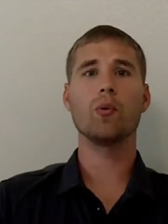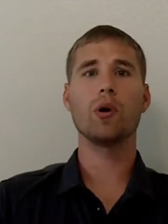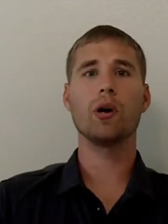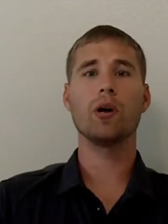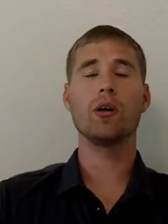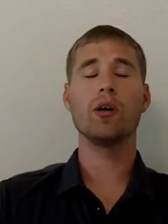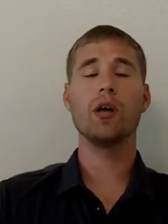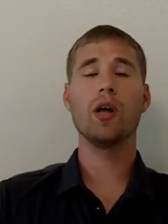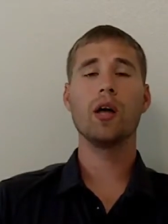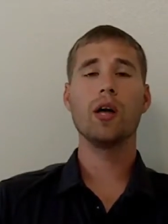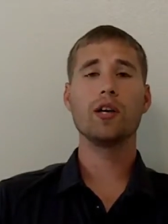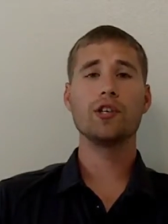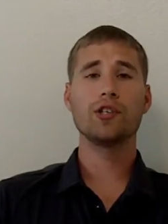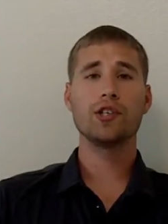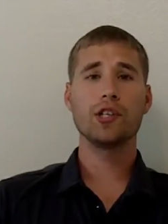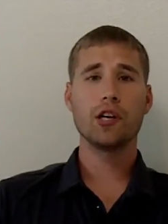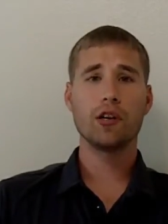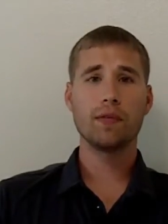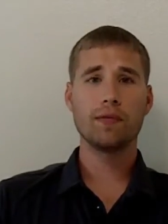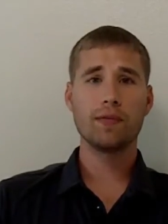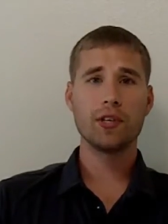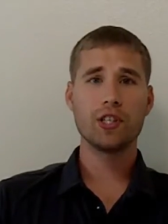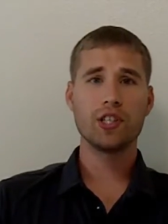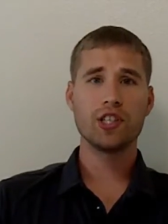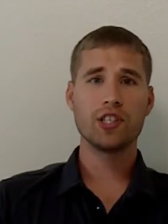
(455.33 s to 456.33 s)
Well,
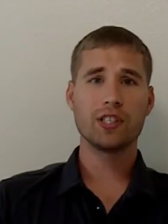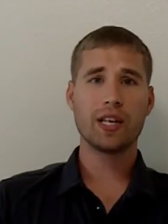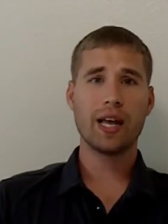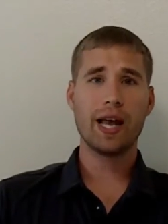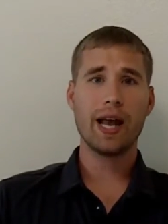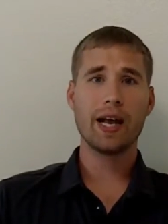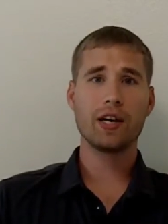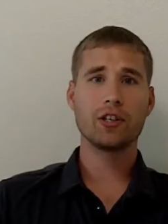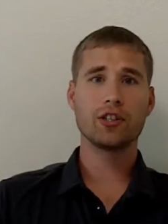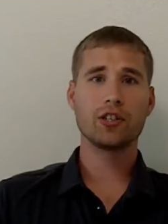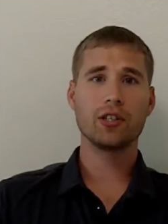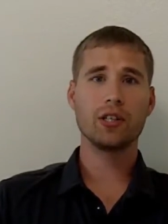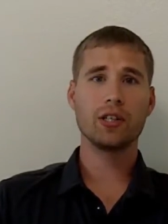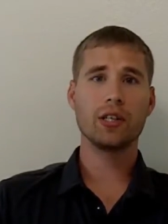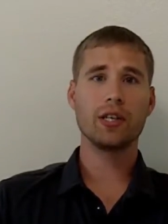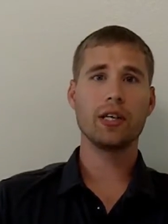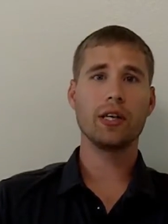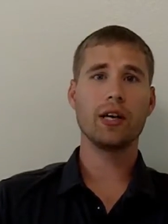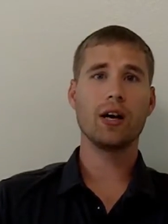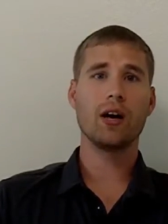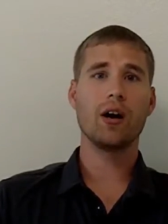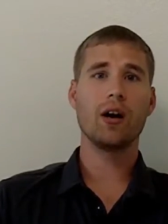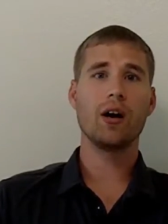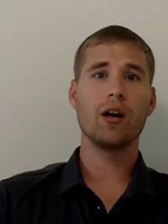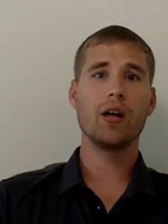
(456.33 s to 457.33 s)
shellfish is
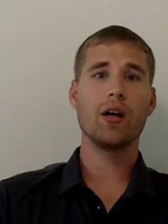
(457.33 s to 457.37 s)
actually,